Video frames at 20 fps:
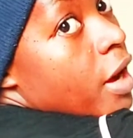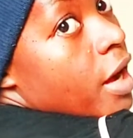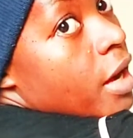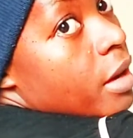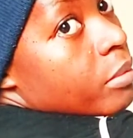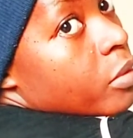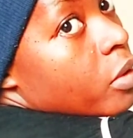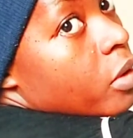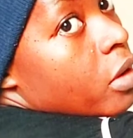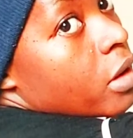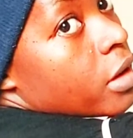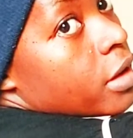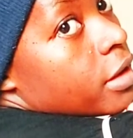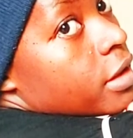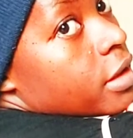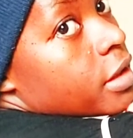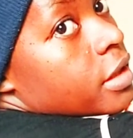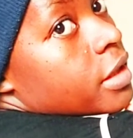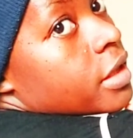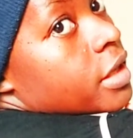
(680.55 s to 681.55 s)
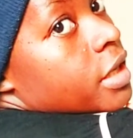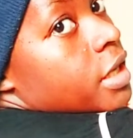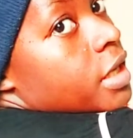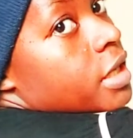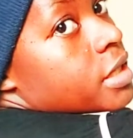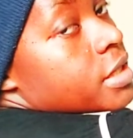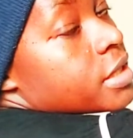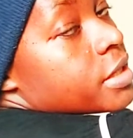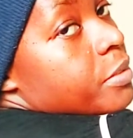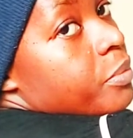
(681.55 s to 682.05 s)
armhole.
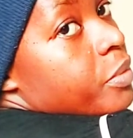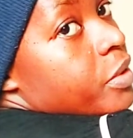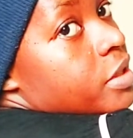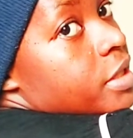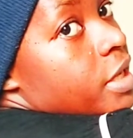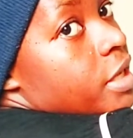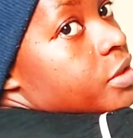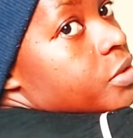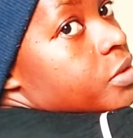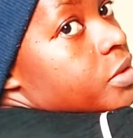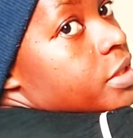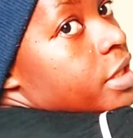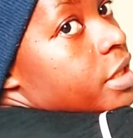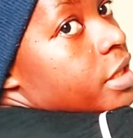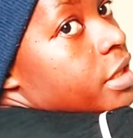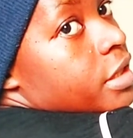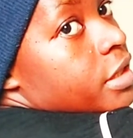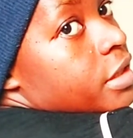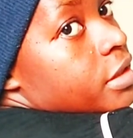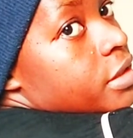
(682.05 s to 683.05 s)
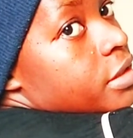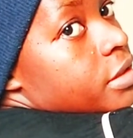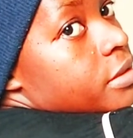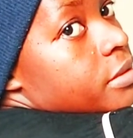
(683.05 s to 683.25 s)
It's important to take it.